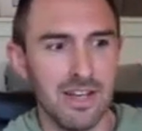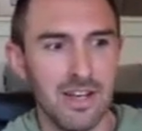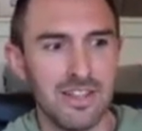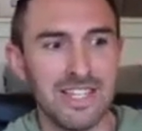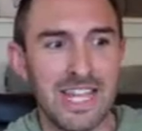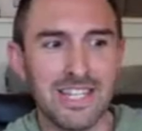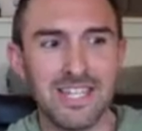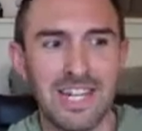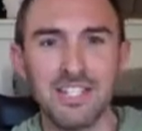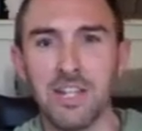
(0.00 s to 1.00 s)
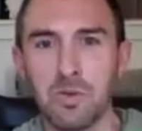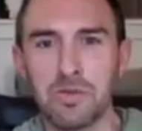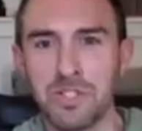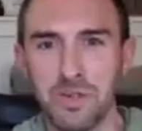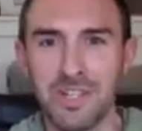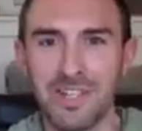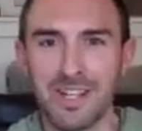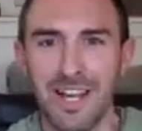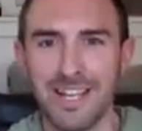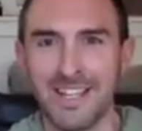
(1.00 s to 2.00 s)
the days that I don't do it,
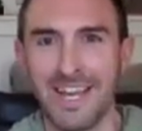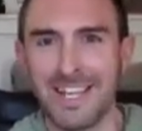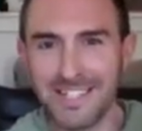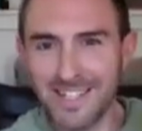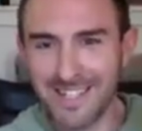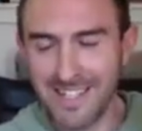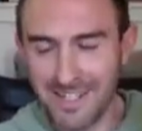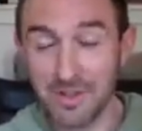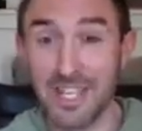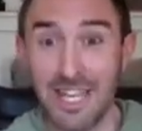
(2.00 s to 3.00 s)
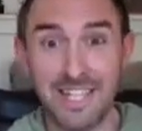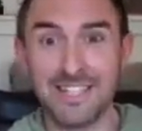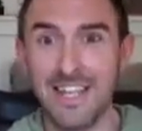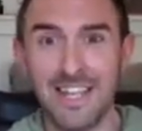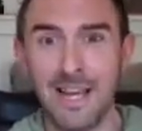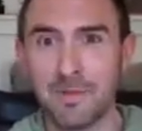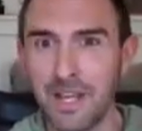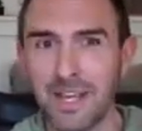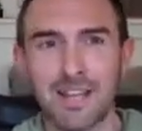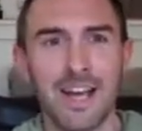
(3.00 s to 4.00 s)
or the next day, I'm
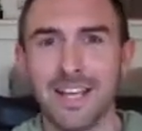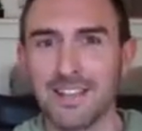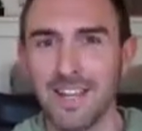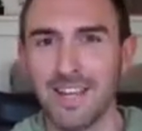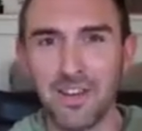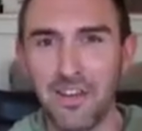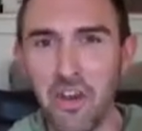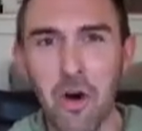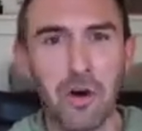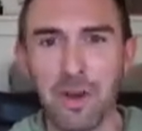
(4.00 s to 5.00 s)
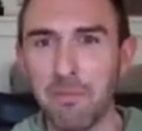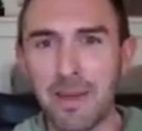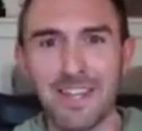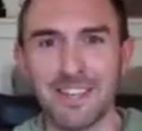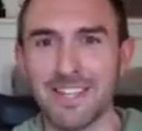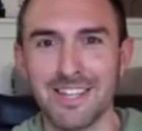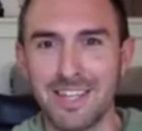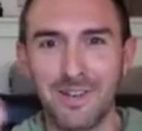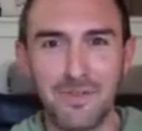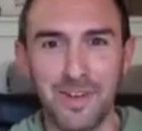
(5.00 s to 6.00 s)
like, I know it immediately. Like,
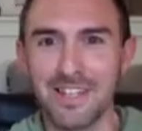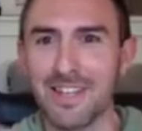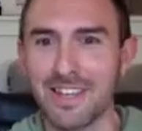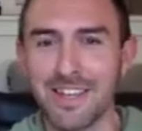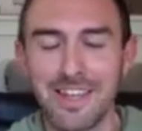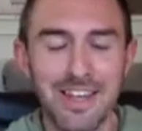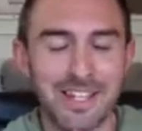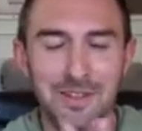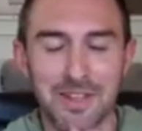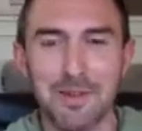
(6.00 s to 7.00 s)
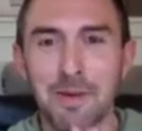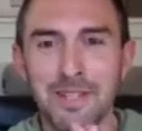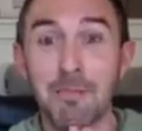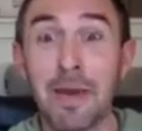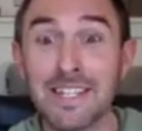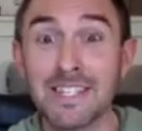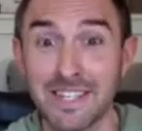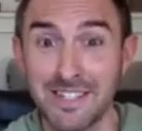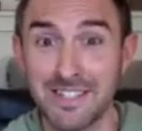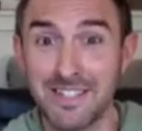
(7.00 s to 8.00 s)
even if it's
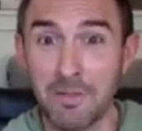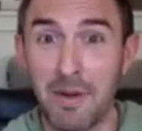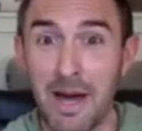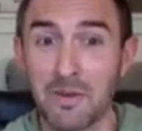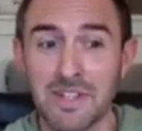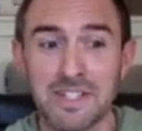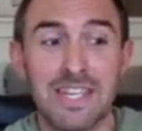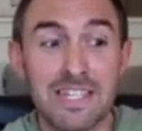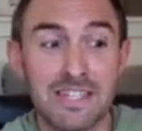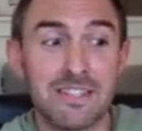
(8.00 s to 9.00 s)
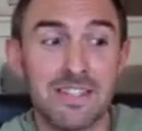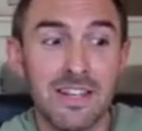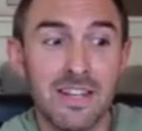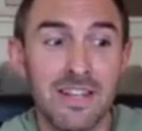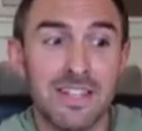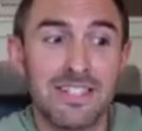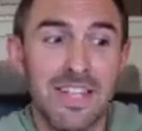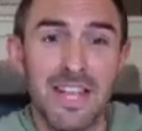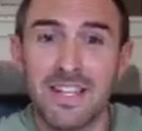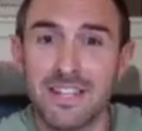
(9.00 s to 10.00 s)
amazing to see the power of this is
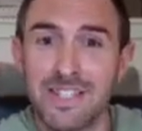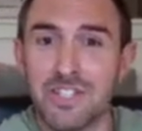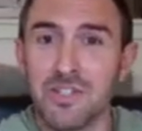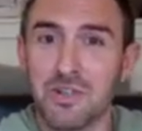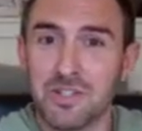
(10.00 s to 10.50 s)
setting a digital